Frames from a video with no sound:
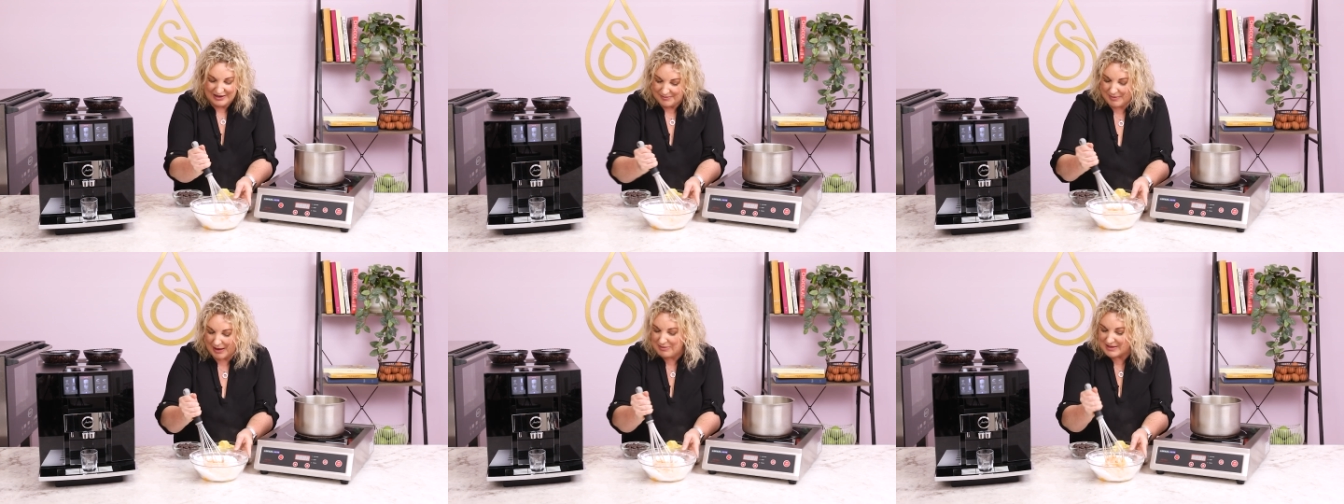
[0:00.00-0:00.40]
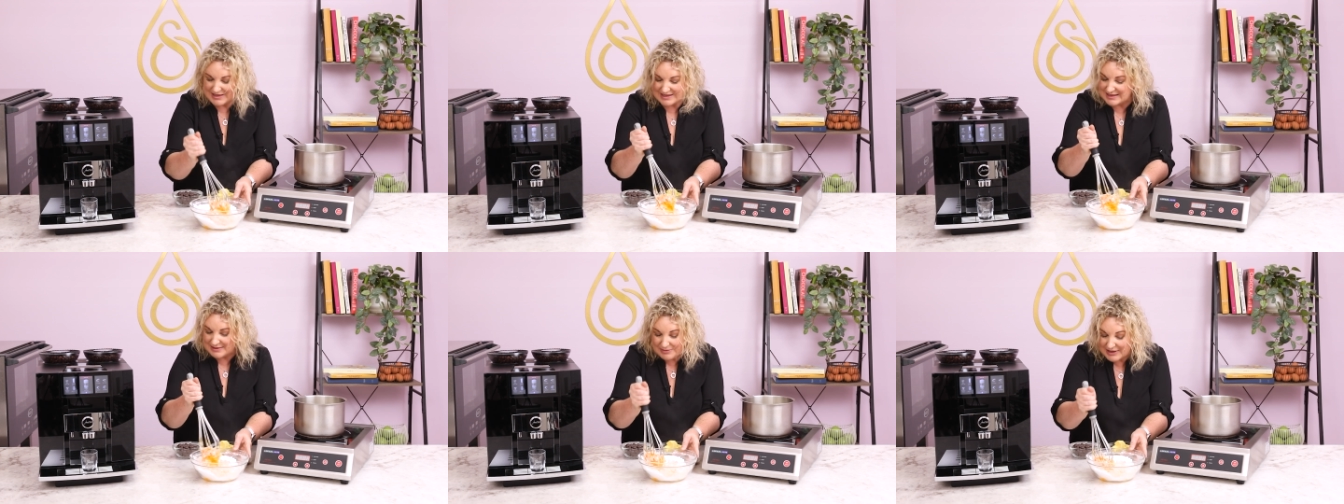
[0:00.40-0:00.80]
Maybe
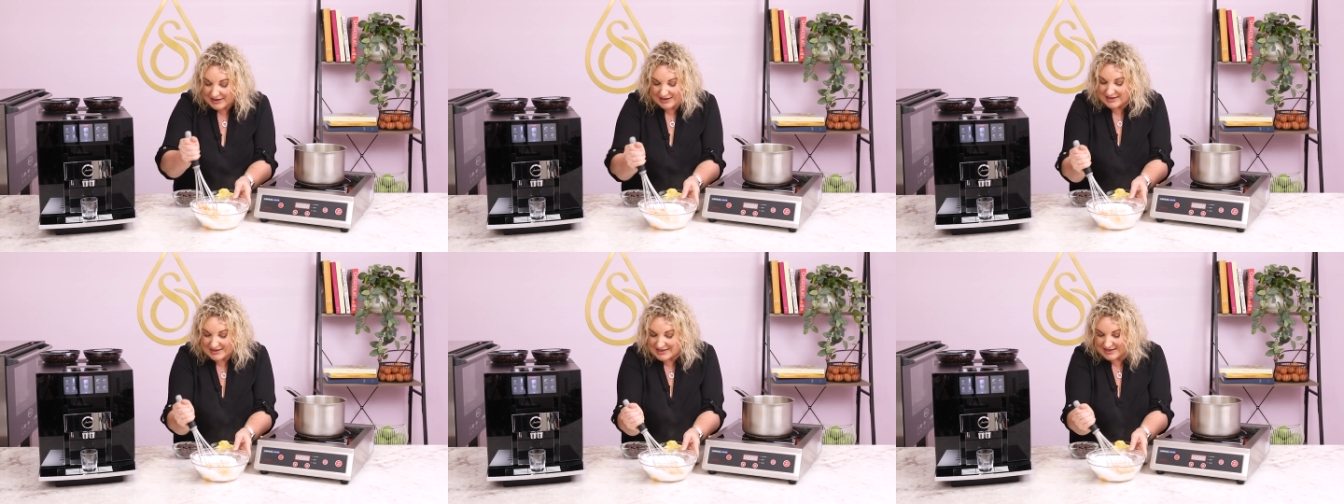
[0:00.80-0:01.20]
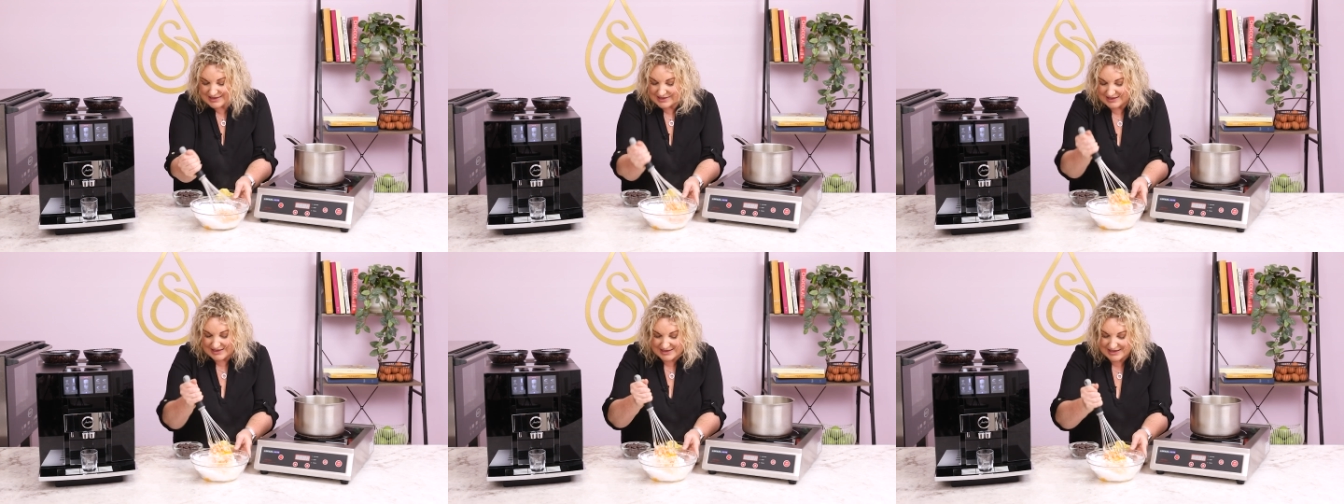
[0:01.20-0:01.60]
similar
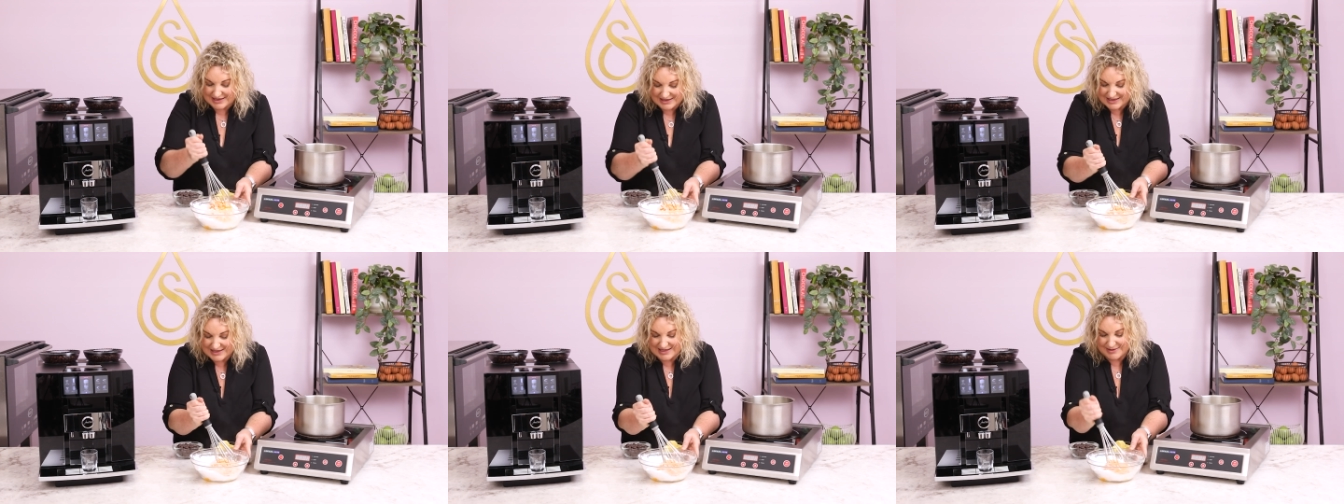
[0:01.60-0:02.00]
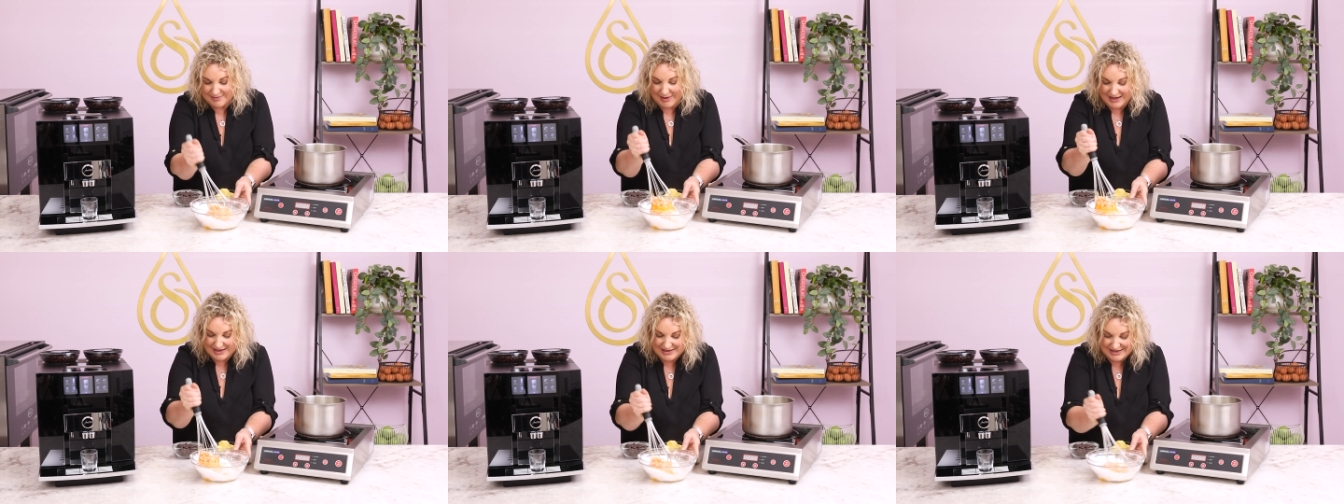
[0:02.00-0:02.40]
consistency to
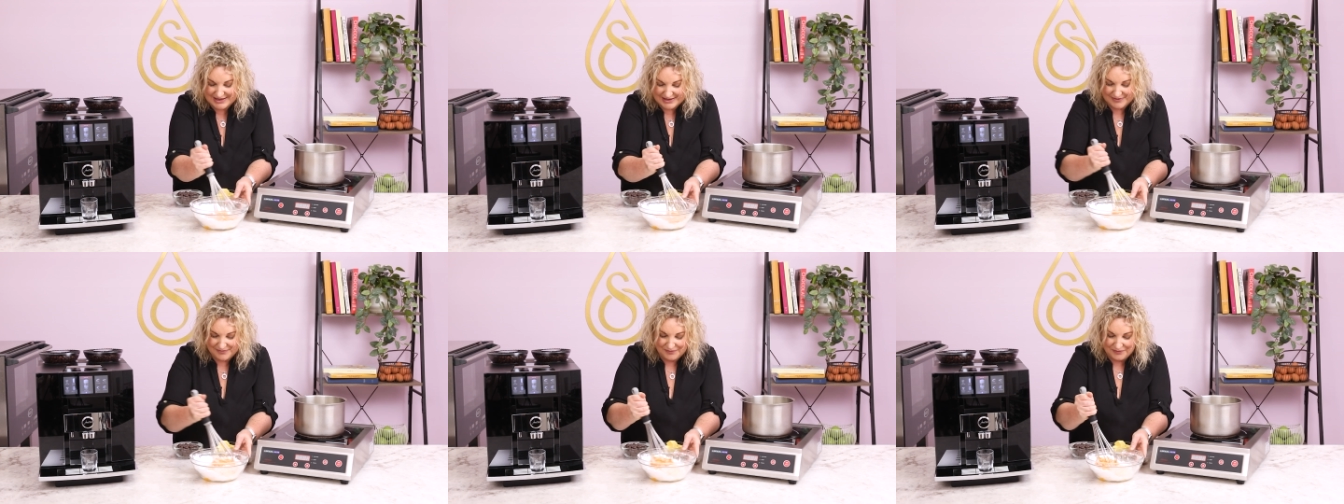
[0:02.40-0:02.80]
cement,